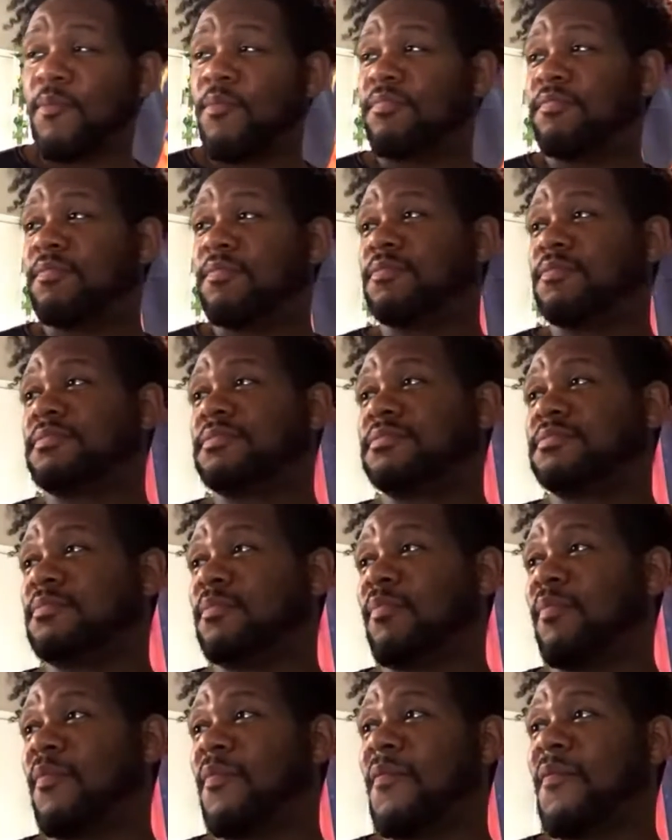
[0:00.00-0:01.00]
I
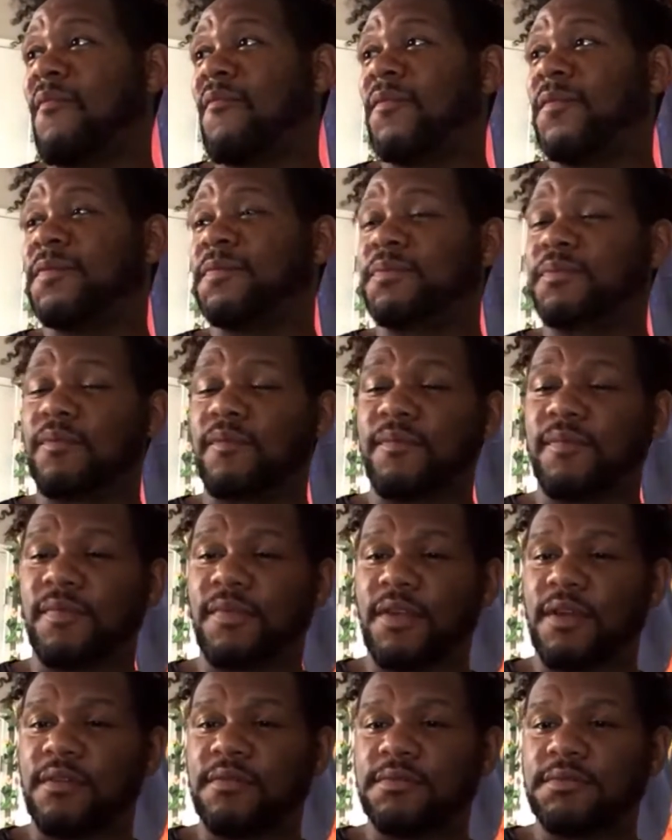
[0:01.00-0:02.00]
said
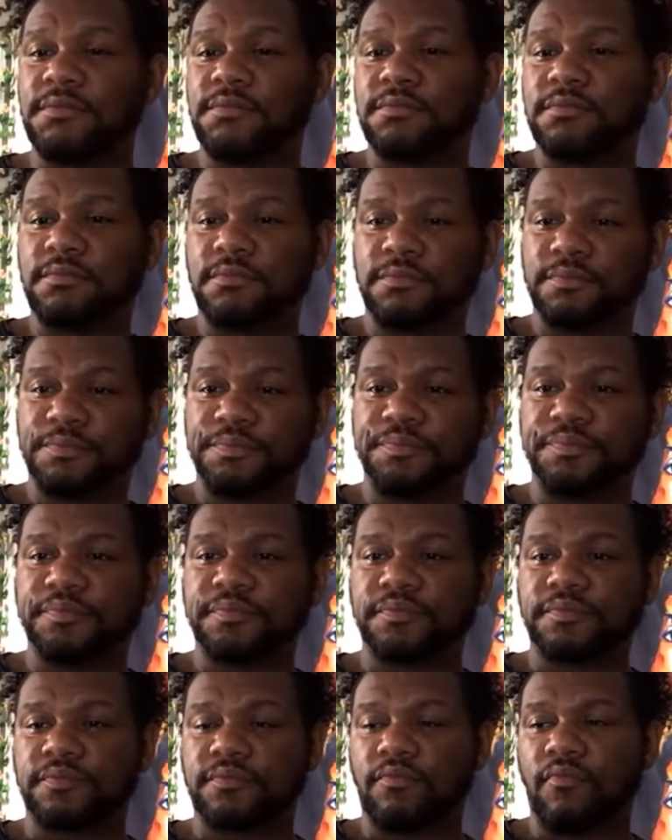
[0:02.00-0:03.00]
the keeper
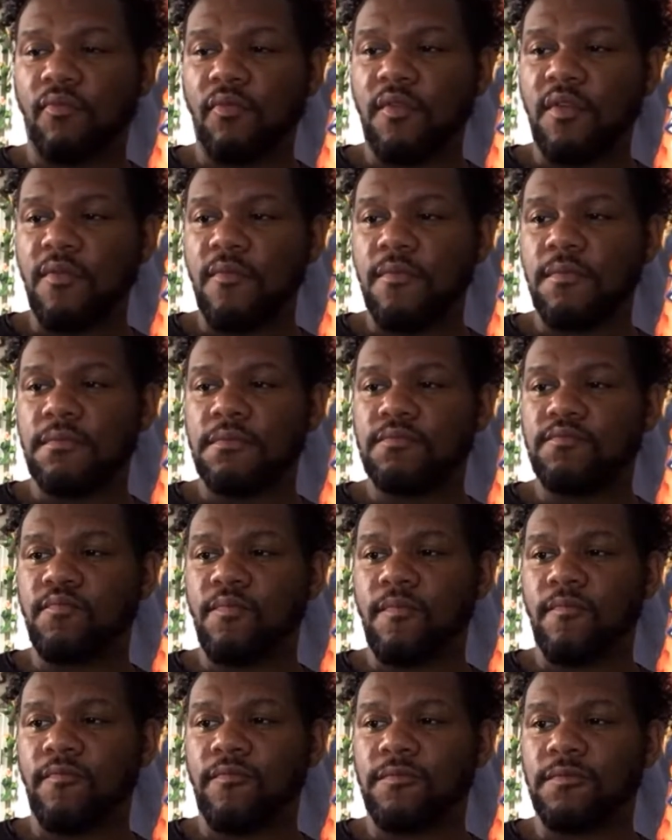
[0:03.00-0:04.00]
whispers, the
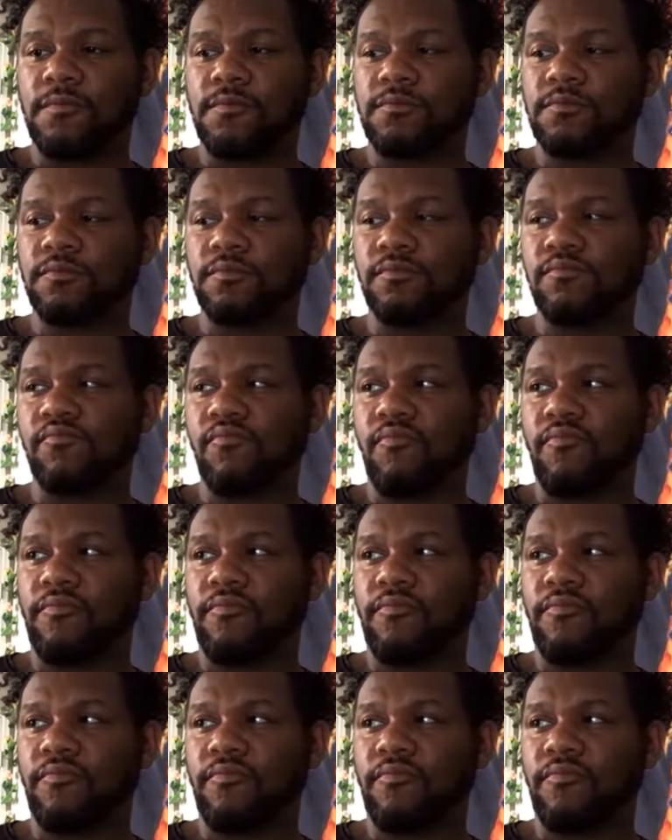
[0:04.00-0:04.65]
mad prophet.